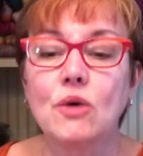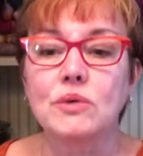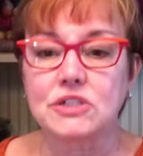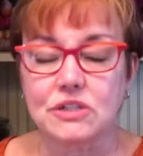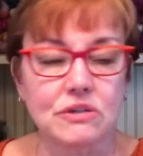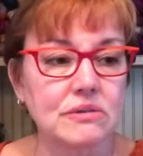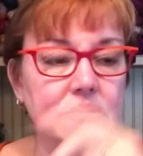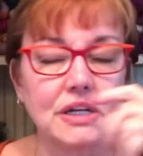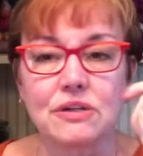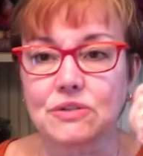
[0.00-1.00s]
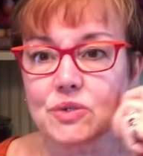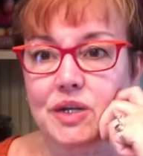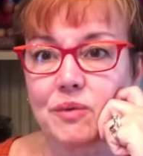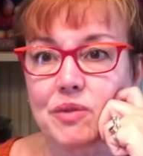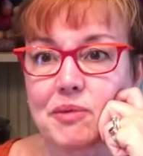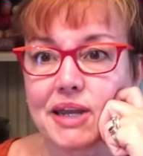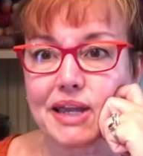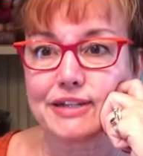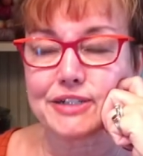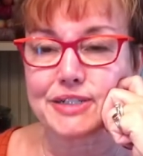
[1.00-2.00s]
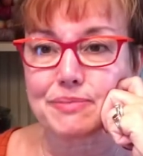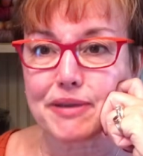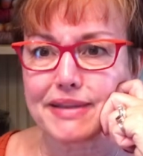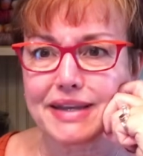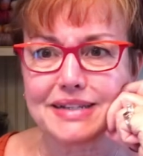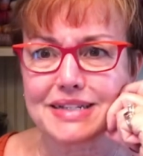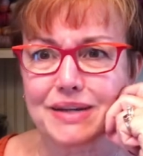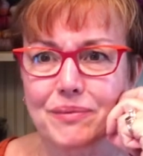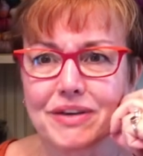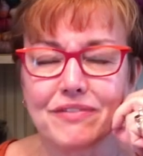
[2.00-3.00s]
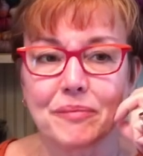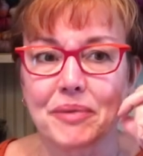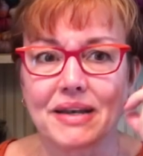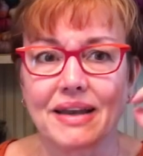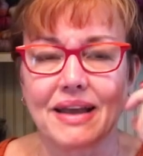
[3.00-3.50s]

which they're, treating with medications, but they need to get rid of it. But